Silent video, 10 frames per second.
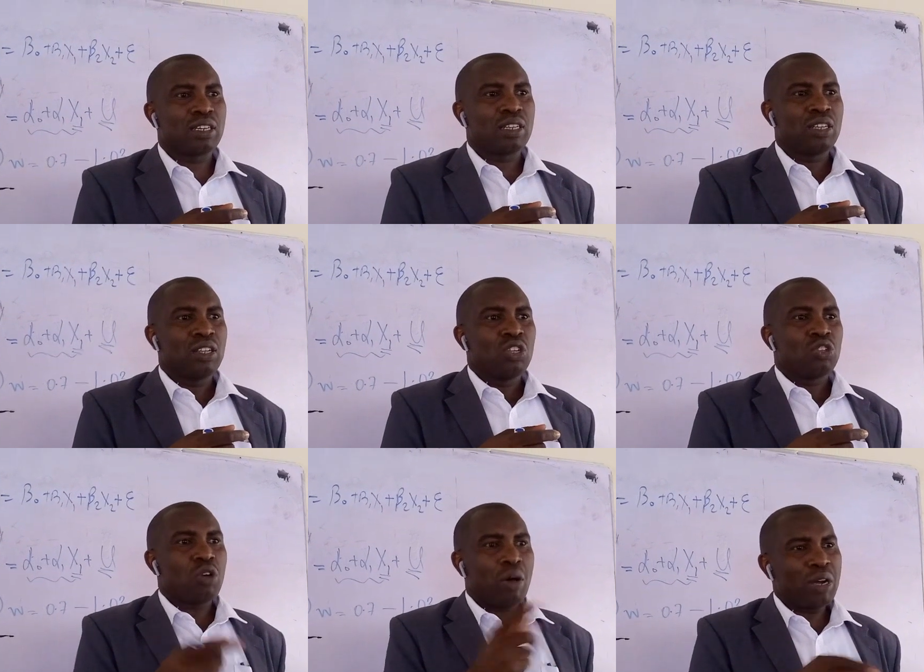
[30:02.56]
So I
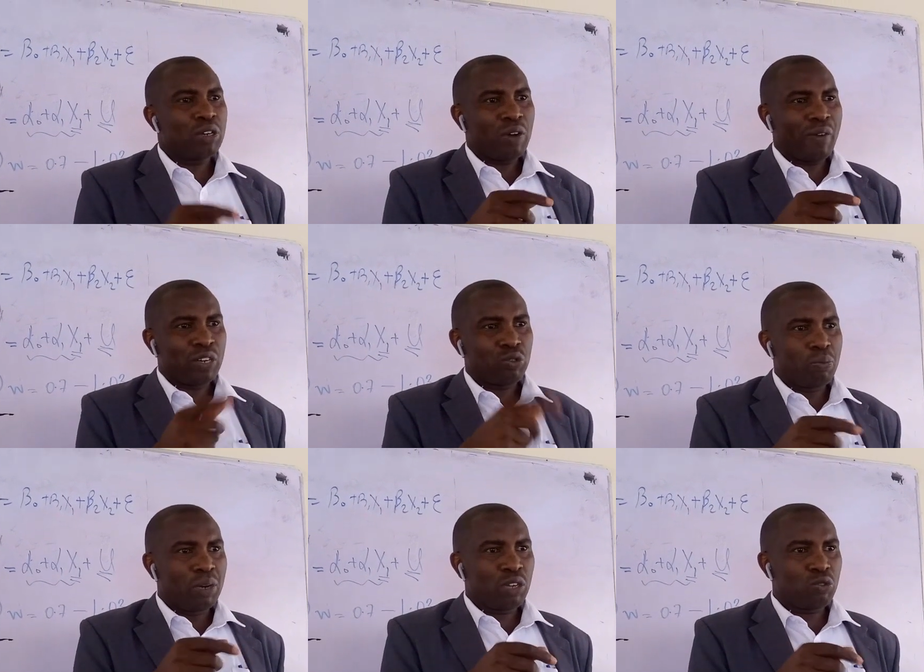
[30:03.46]
want to bring to
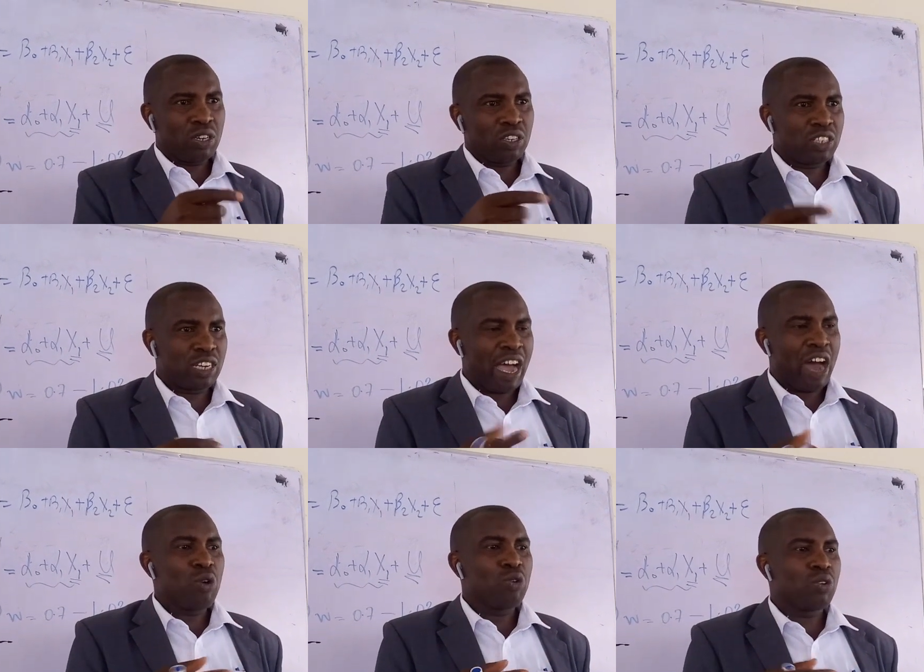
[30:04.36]
attention
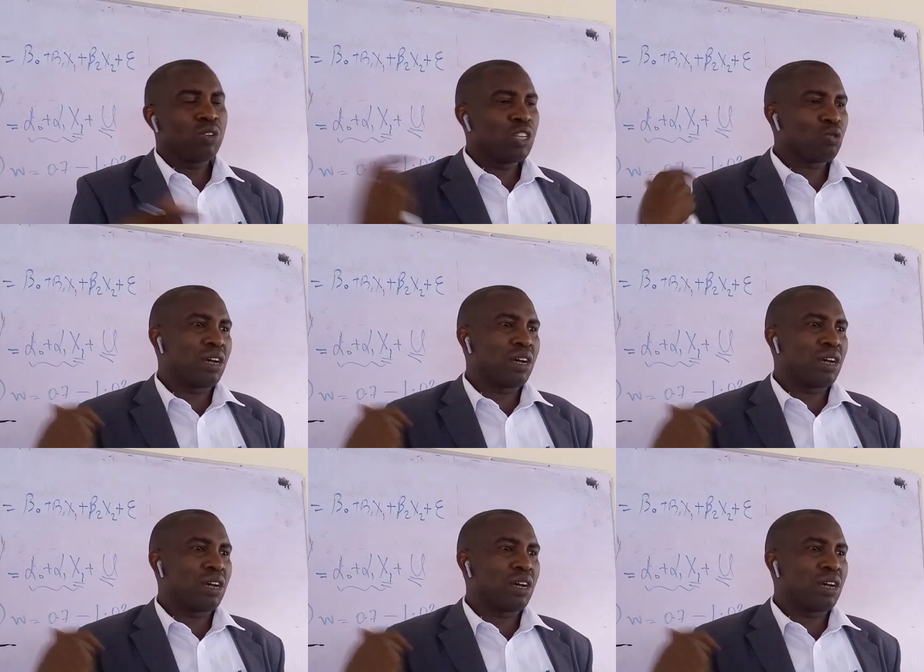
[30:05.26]
how this one